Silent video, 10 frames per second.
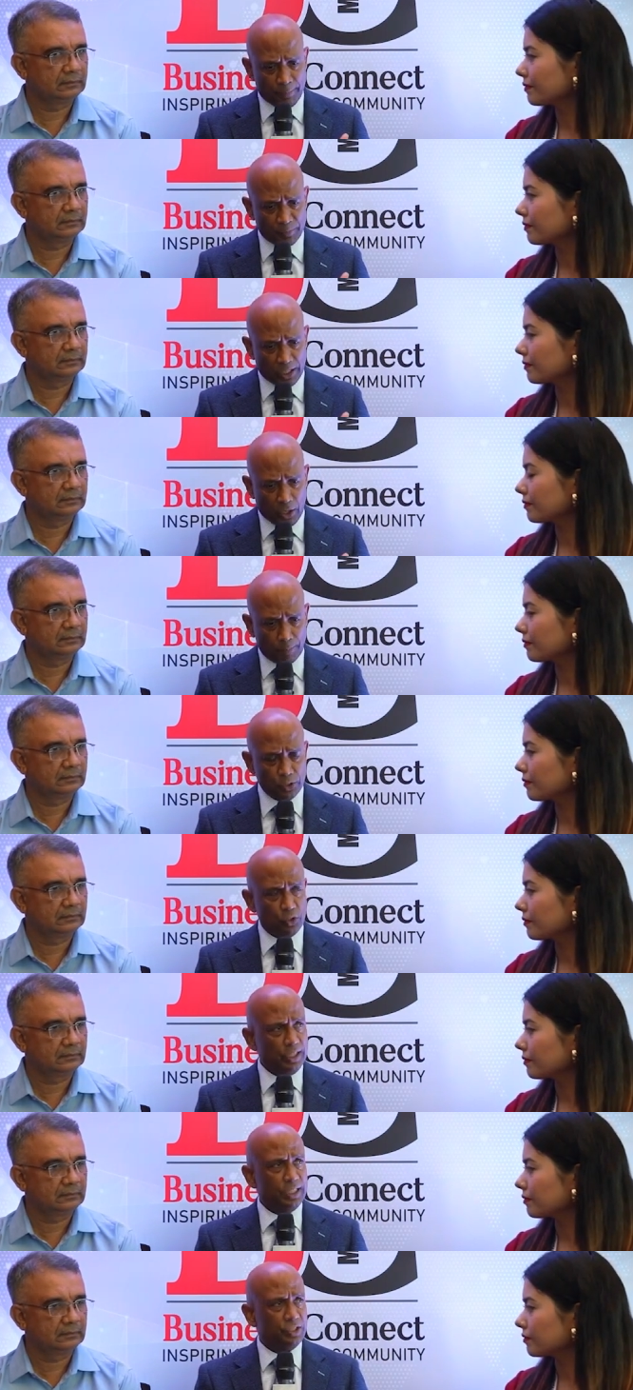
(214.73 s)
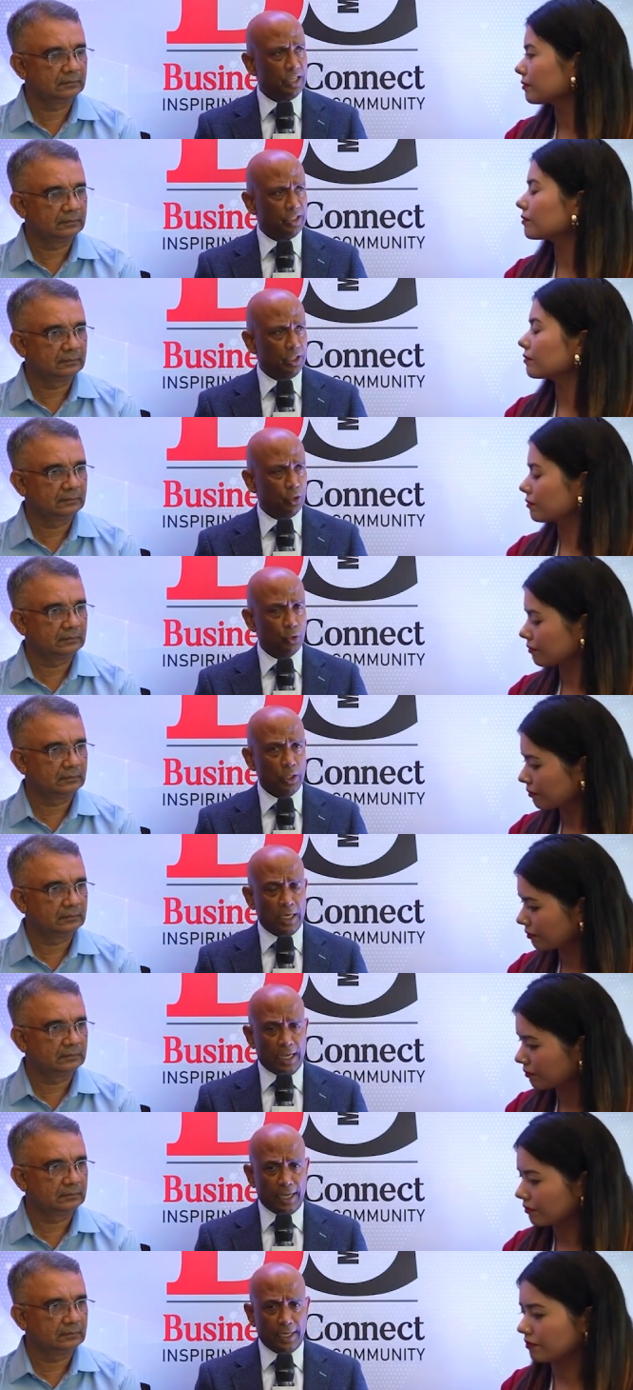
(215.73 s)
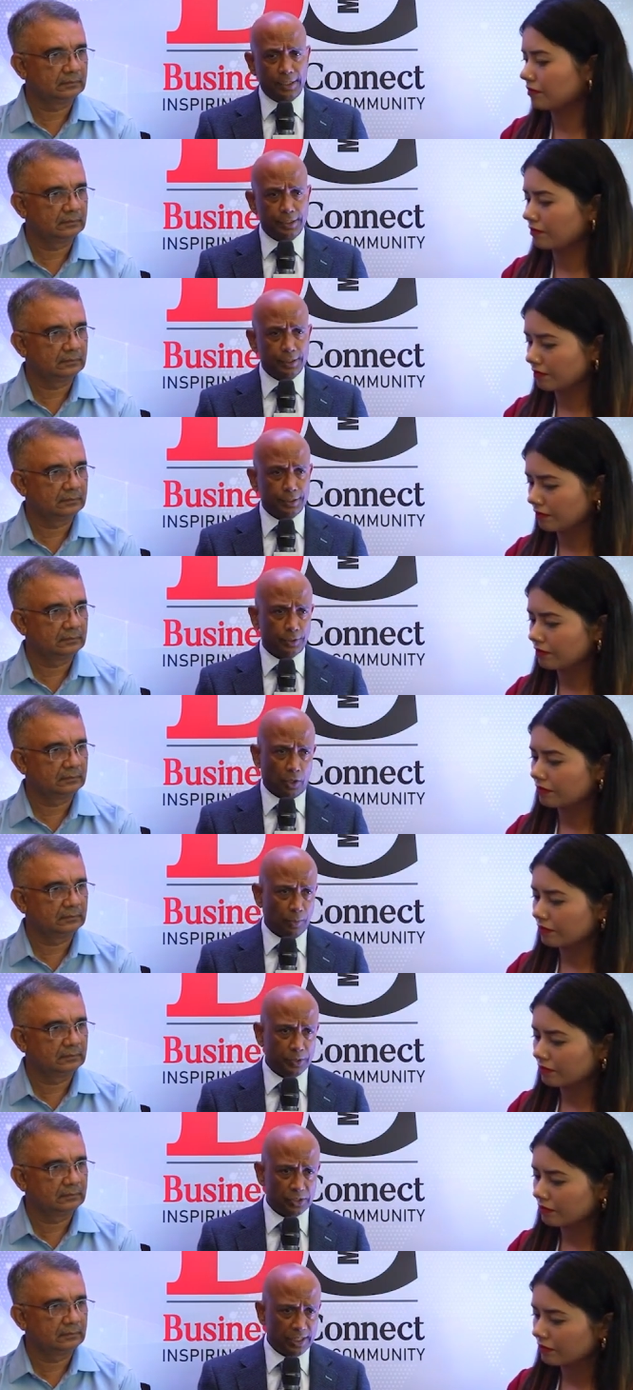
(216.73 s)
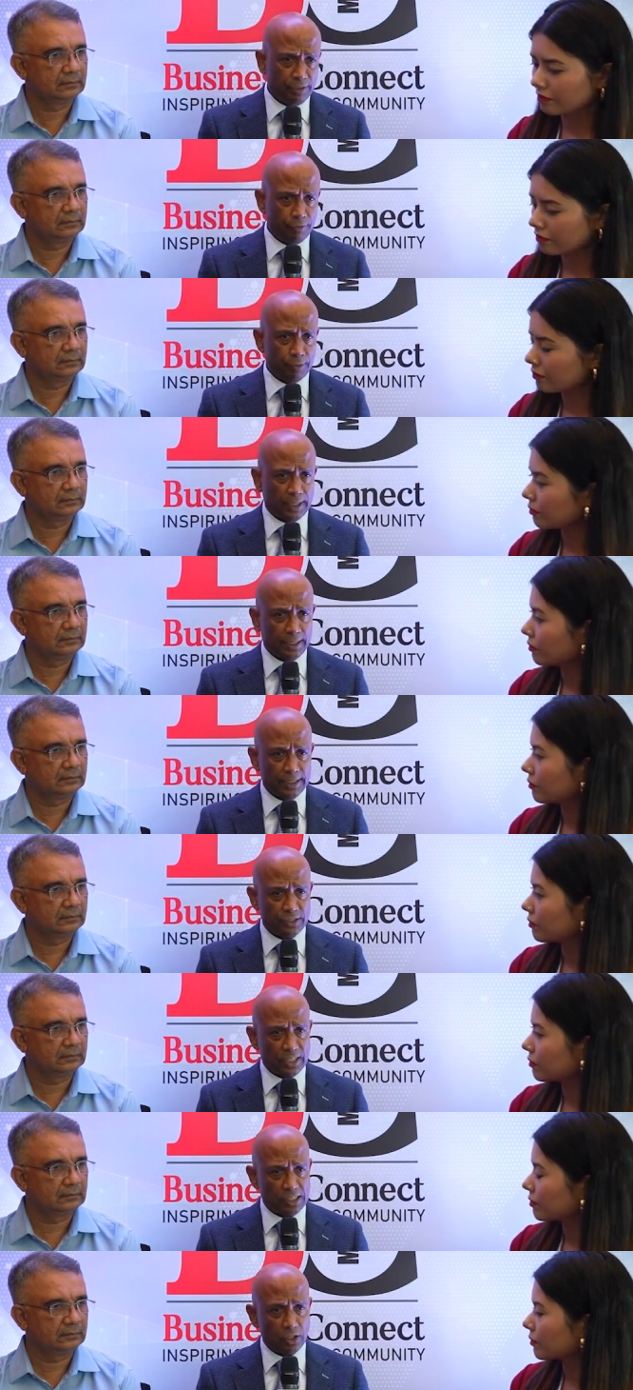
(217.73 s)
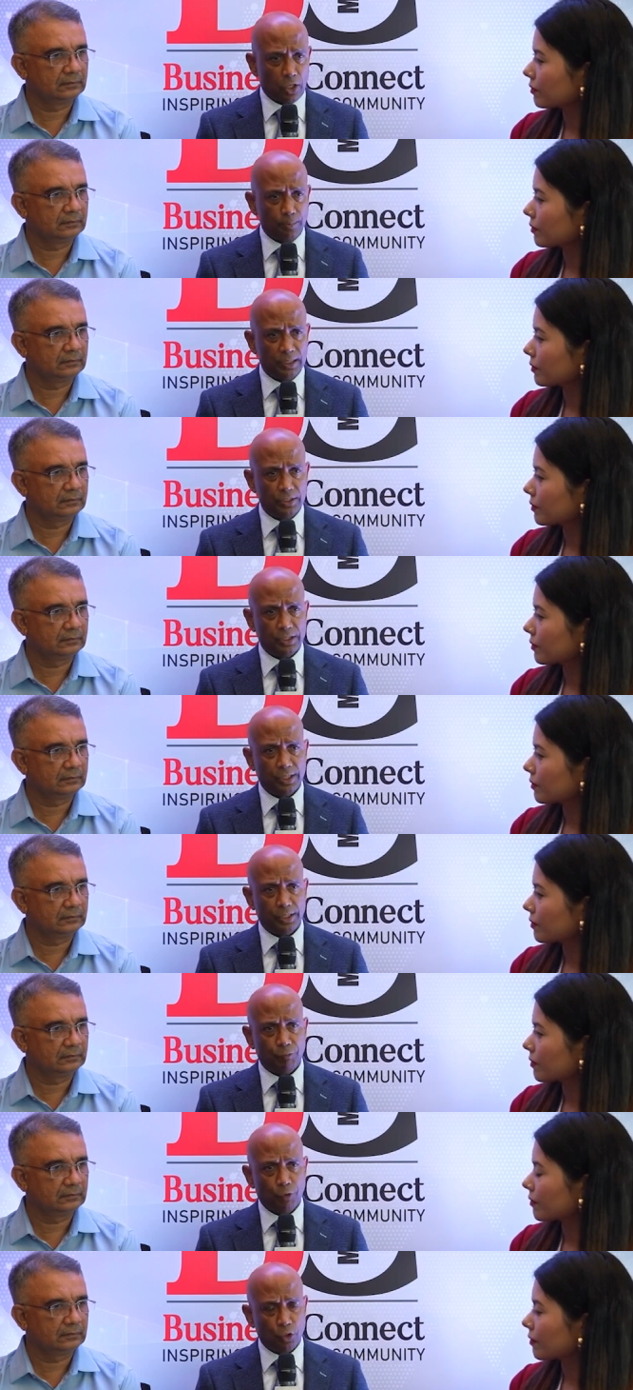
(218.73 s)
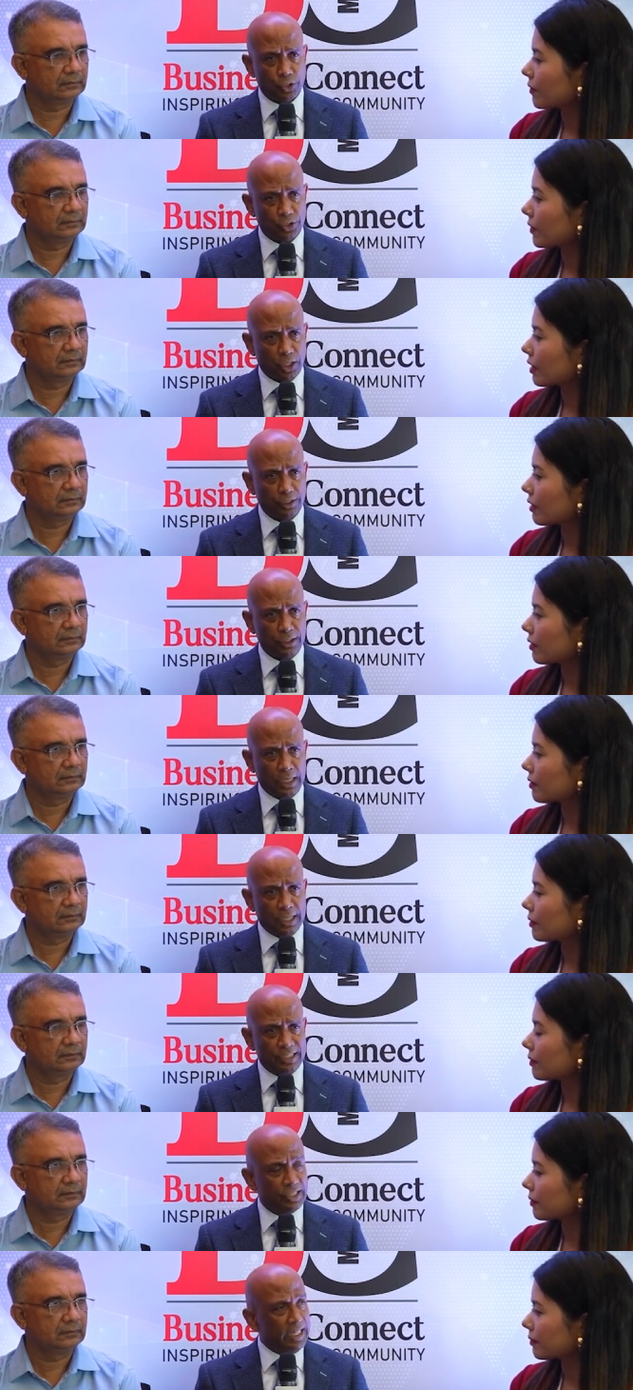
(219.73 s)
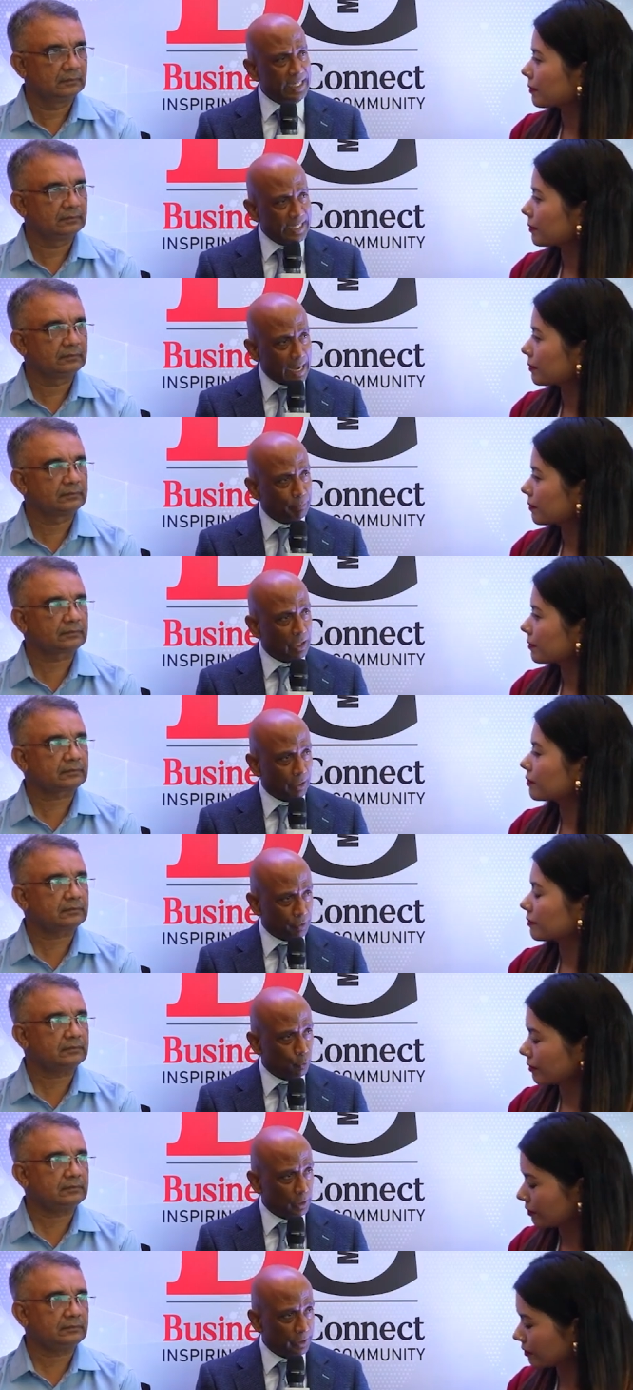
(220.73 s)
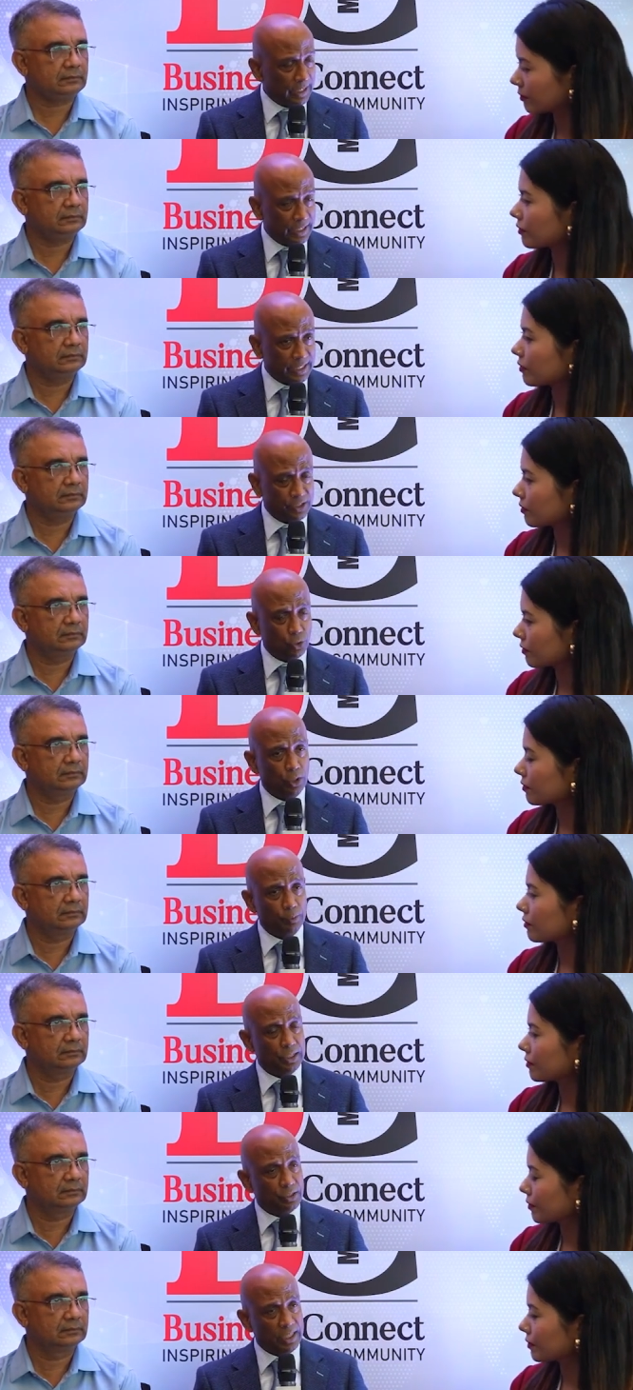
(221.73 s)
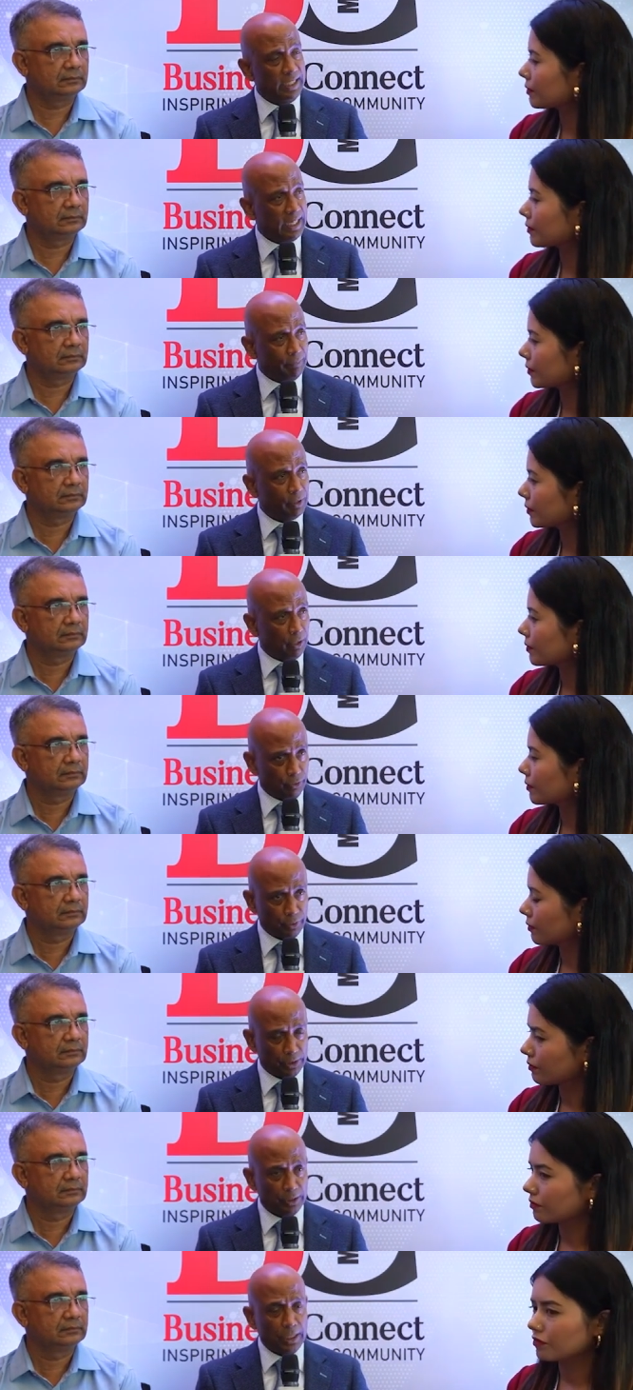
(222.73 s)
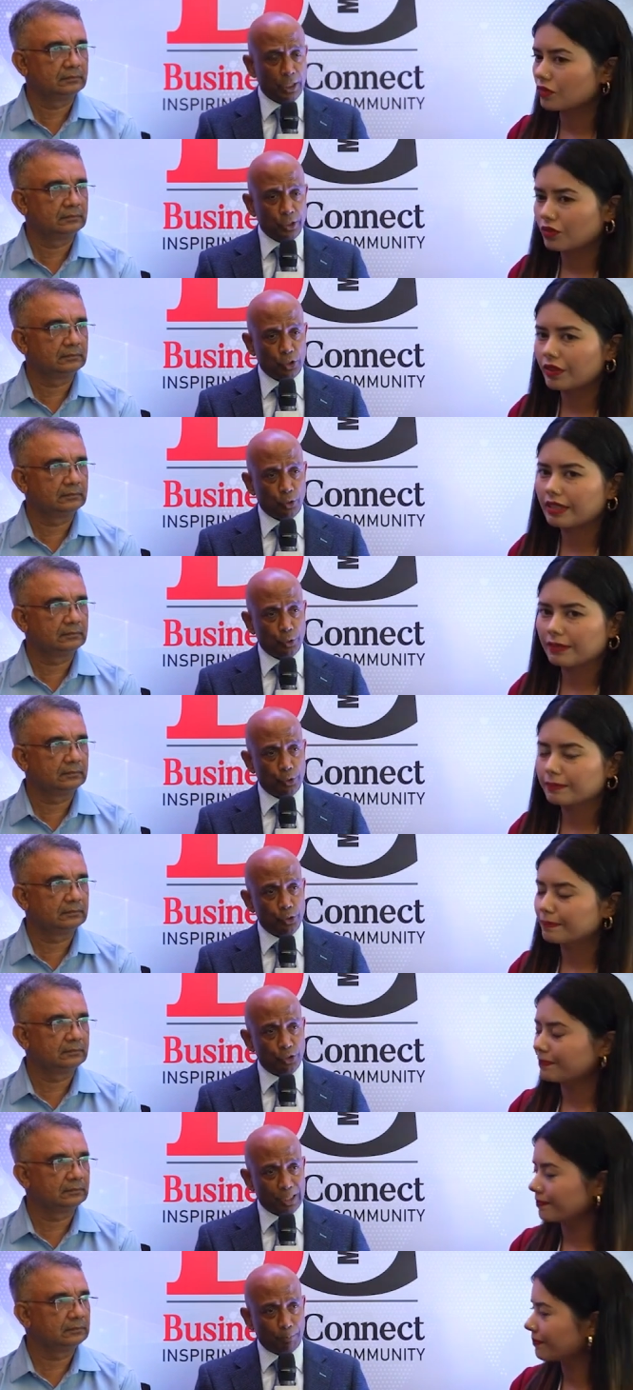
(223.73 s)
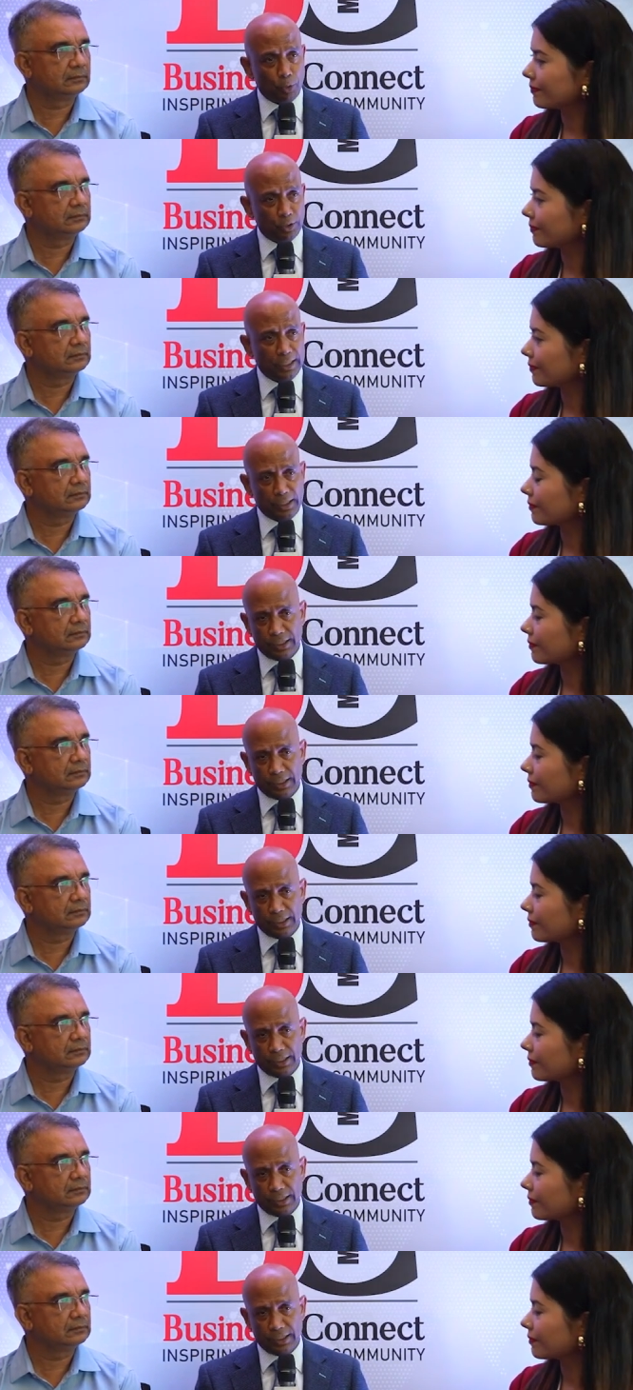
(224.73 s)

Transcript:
Speaker 1: the opportunities are galore, and obviously the central government's focus on skilling capital of the world. India is going to be the skilling capital of the world. So to support that,